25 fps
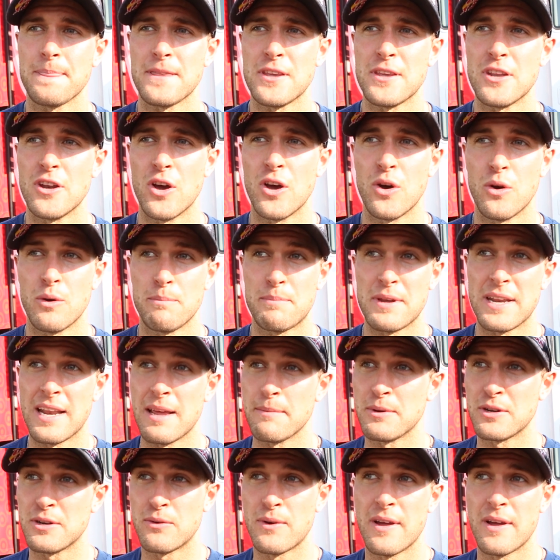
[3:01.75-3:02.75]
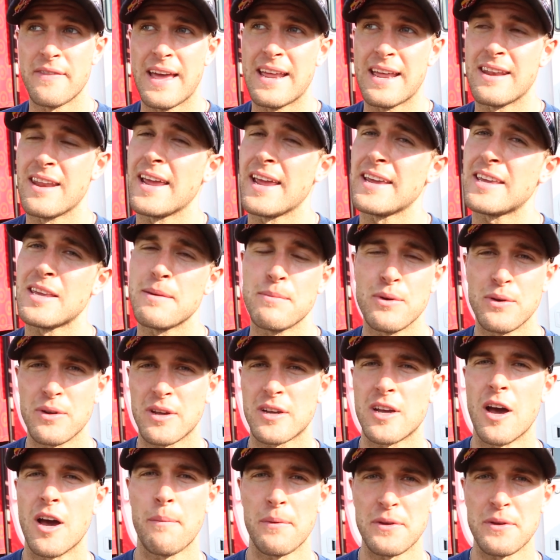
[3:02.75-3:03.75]
you know, being able to run that Nike
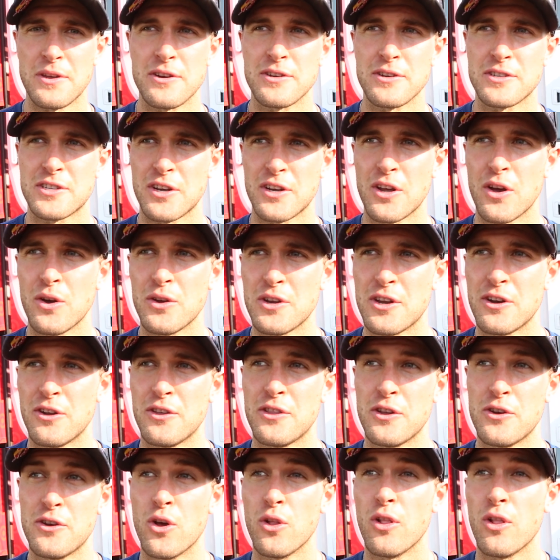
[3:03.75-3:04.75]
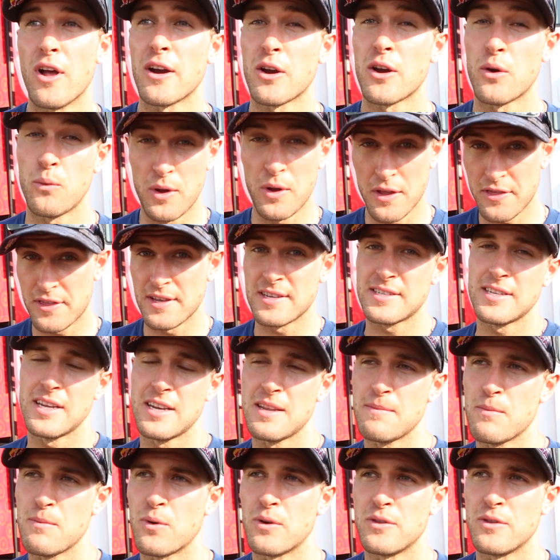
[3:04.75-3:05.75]
boot a couple years ago, you know, they're no longer with us
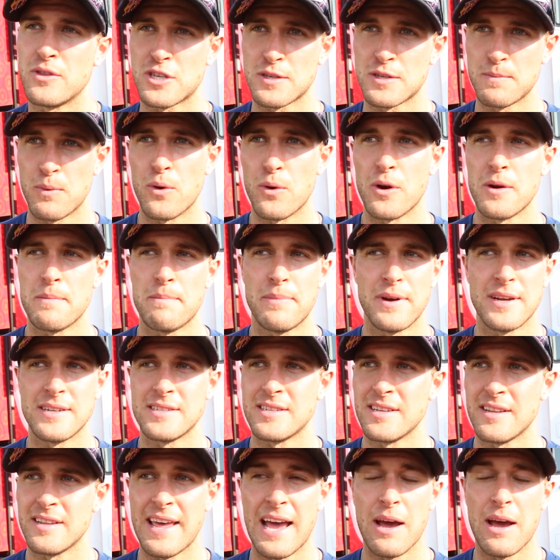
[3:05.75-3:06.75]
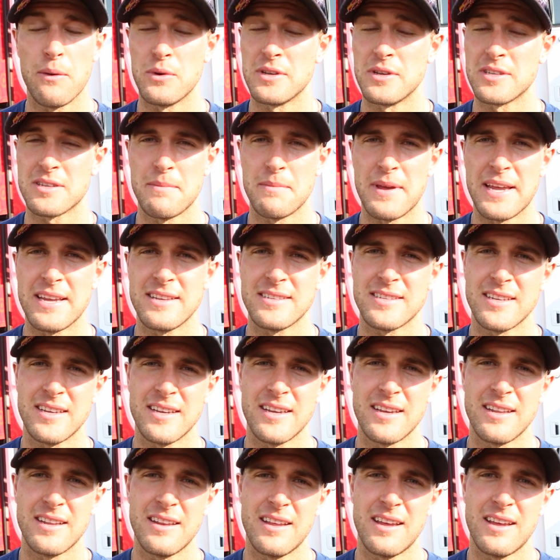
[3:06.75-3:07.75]
anymore in the sport, but that was
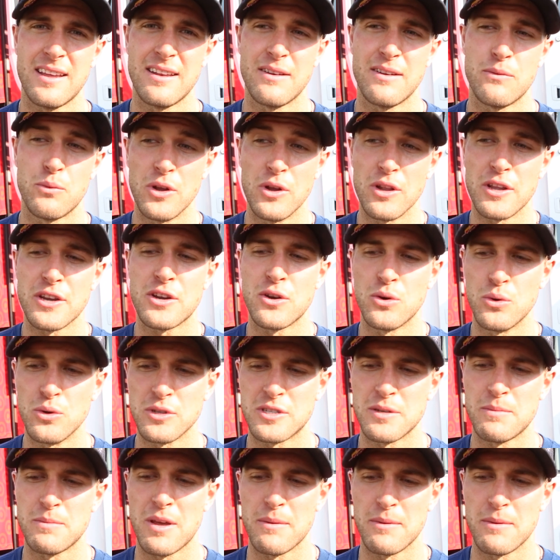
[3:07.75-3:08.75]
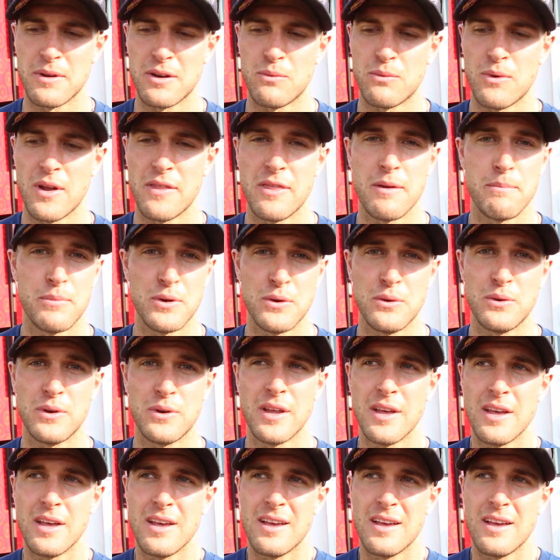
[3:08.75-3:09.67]
amazing and really cool to be able to run the boot.